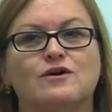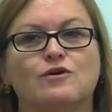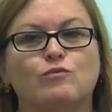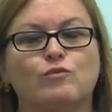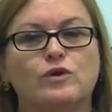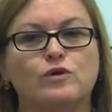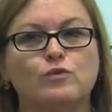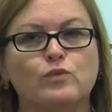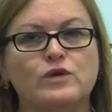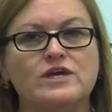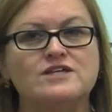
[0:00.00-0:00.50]

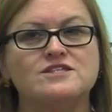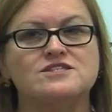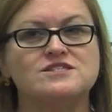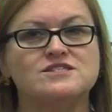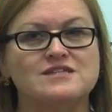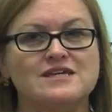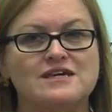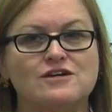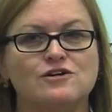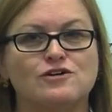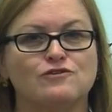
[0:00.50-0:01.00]
When we
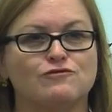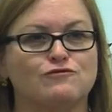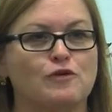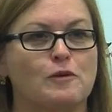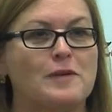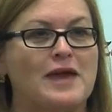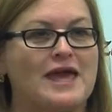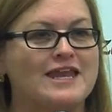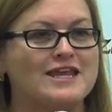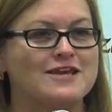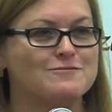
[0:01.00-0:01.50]
steal
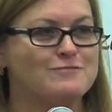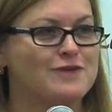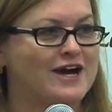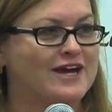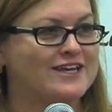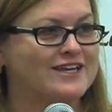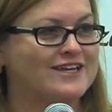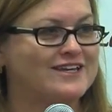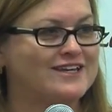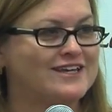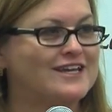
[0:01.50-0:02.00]
from
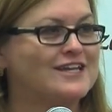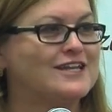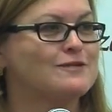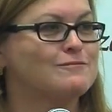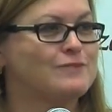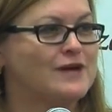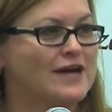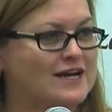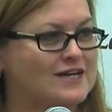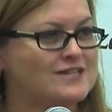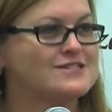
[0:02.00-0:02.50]
anybody, it
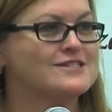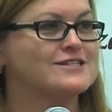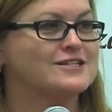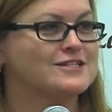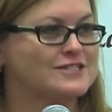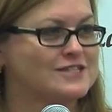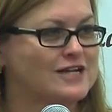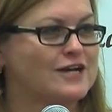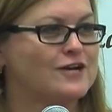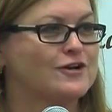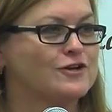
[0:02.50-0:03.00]
impacts the
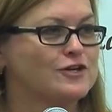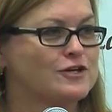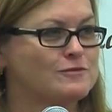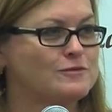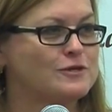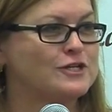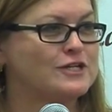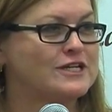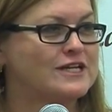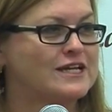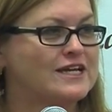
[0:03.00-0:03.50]
entire
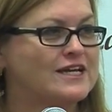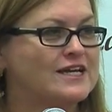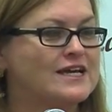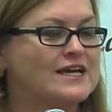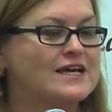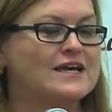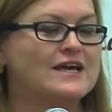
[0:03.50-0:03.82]
community.